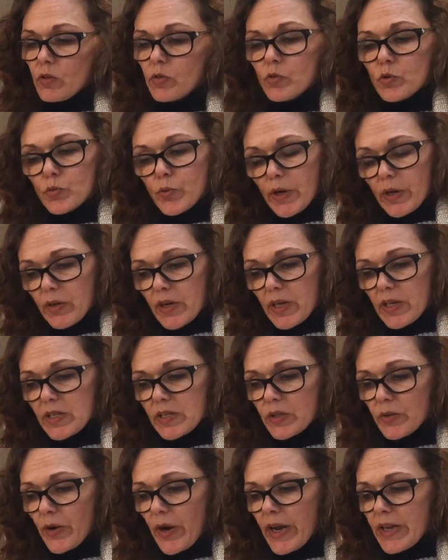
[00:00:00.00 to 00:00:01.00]
To recognize
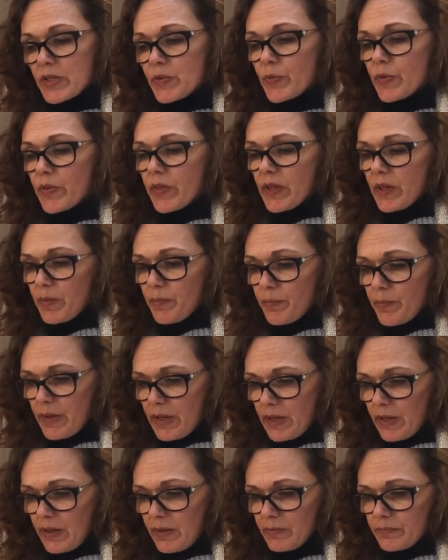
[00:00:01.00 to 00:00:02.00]
Christ within
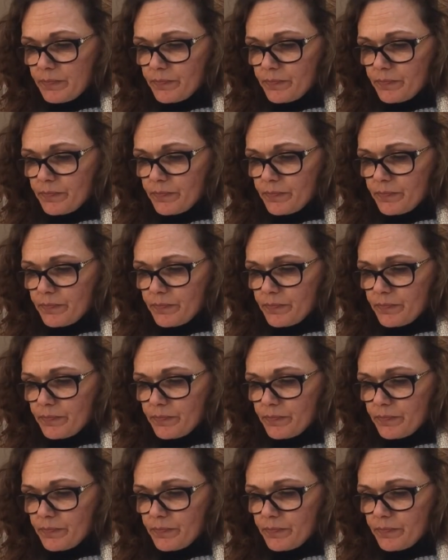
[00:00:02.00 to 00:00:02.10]
me.